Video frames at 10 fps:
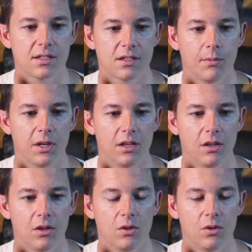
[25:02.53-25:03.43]
somebody
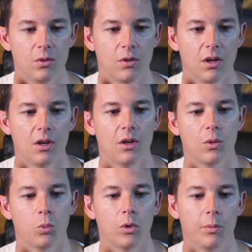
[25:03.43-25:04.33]
who
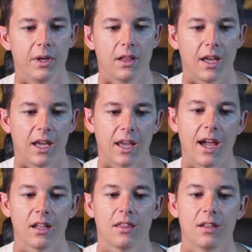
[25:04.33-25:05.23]
will be like
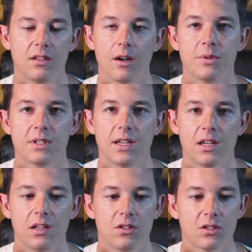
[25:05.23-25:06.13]
at the dub
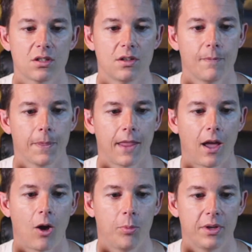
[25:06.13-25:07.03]
stage,
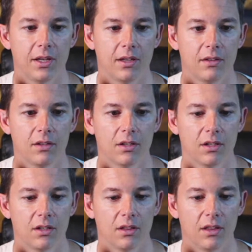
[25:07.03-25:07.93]
helping
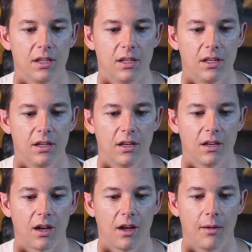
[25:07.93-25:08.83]
the
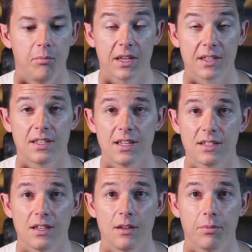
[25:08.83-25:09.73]
mix get
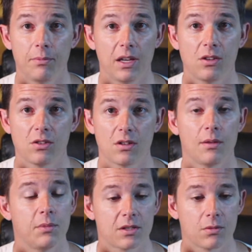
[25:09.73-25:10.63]
set up and making sure the
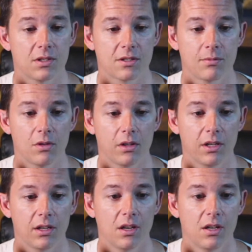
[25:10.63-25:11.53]
mix runs
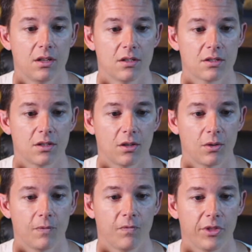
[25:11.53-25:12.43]
smoothly.
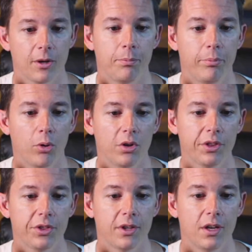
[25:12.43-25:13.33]
So they're
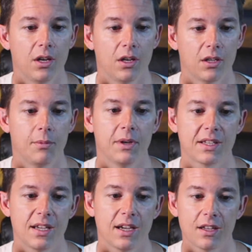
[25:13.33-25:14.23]
both, the mix
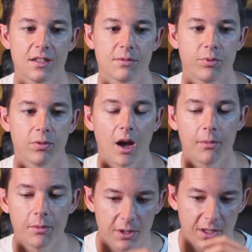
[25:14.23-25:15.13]
tech is
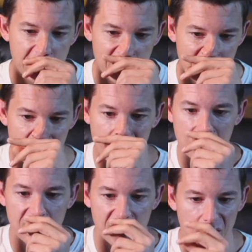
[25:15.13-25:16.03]
probably
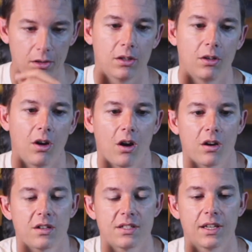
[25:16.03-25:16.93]
a little
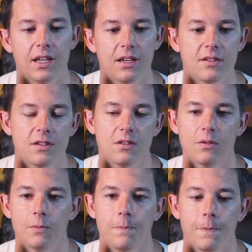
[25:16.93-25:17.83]
harder to get into,